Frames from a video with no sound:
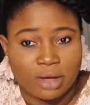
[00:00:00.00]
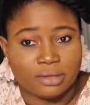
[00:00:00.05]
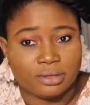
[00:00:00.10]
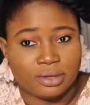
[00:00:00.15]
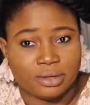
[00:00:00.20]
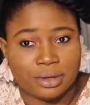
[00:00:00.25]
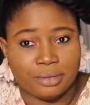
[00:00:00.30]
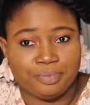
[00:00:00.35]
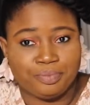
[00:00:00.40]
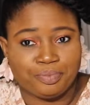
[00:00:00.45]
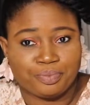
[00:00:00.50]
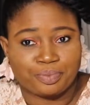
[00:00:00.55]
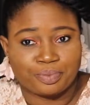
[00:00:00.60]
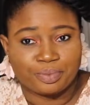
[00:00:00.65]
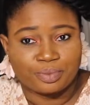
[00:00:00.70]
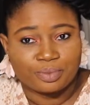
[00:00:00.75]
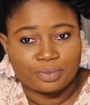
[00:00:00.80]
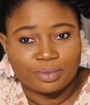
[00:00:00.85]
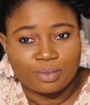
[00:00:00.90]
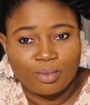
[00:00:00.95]
So,
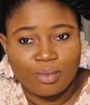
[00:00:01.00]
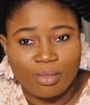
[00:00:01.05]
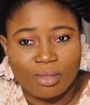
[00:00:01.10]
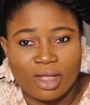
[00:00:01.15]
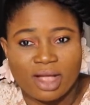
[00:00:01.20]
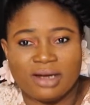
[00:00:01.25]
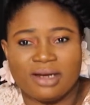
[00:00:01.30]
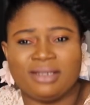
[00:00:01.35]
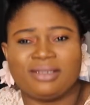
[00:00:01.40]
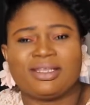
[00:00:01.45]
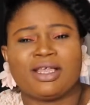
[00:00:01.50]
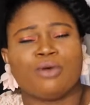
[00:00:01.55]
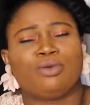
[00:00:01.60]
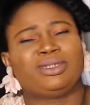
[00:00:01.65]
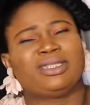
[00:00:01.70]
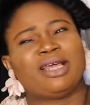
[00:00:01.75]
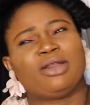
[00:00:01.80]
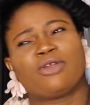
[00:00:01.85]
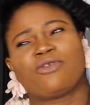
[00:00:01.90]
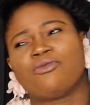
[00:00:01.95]
this girl
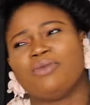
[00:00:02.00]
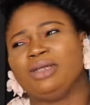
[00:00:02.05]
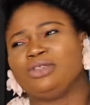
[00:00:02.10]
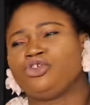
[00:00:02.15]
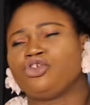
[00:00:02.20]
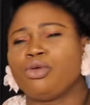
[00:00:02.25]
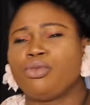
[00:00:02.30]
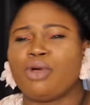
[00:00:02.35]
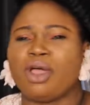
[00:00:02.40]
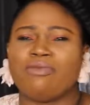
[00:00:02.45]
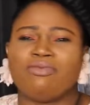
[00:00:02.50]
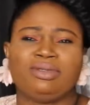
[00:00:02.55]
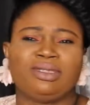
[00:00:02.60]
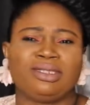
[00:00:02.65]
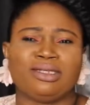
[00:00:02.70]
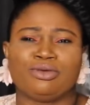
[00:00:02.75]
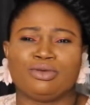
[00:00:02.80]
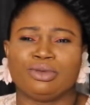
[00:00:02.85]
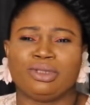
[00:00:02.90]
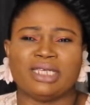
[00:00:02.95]
started with my trouble every
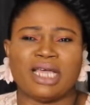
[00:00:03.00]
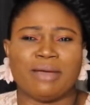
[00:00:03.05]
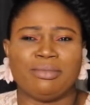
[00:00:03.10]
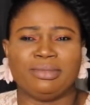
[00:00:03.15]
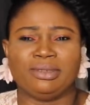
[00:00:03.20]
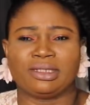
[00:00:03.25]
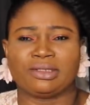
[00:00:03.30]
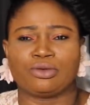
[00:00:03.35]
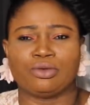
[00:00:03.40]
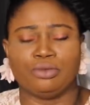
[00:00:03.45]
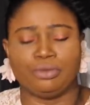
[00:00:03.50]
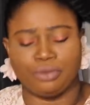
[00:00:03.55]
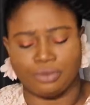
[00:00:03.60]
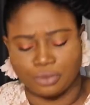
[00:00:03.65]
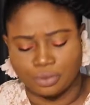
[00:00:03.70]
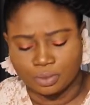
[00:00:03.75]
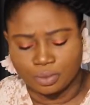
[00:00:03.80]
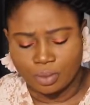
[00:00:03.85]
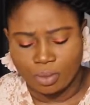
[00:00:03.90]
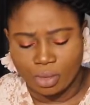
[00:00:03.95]
single time in school.
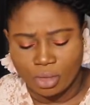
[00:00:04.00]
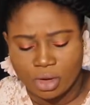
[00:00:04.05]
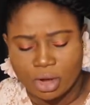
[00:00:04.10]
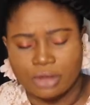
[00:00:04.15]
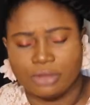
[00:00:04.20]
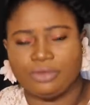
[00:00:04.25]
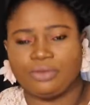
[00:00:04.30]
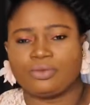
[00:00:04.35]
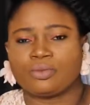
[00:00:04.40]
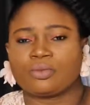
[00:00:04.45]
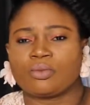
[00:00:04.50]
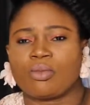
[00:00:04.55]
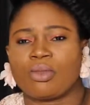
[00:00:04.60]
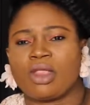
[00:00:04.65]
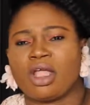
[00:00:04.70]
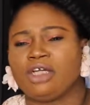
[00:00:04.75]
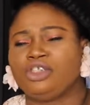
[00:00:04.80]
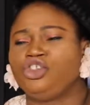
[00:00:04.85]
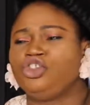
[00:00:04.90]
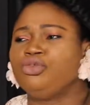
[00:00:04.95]

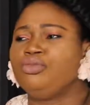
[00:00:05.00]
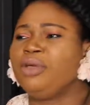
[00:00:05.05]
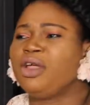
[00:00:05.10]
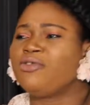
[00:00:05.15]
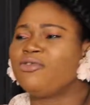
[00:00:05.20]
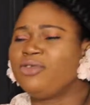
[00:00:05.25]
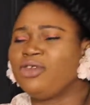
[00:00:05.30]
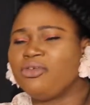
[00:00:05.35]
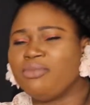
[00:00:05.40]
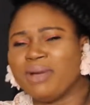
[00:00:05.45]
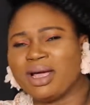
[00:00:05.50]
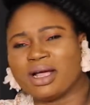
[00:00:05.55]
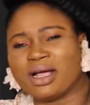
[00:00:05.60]
She'll make fun of my